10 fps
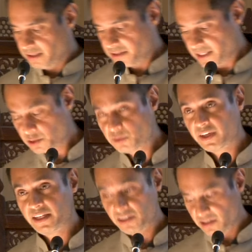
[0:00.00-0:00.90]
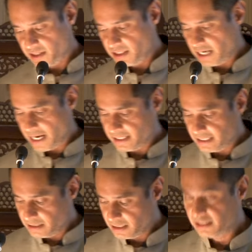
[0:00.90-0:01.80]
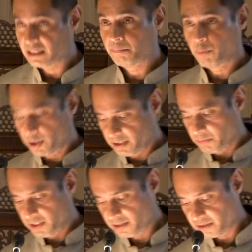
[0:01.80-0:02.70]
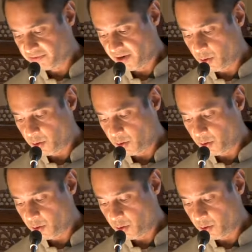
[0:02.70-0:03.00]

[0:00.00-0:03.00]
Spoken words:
This sense of agency and indeed embodiment is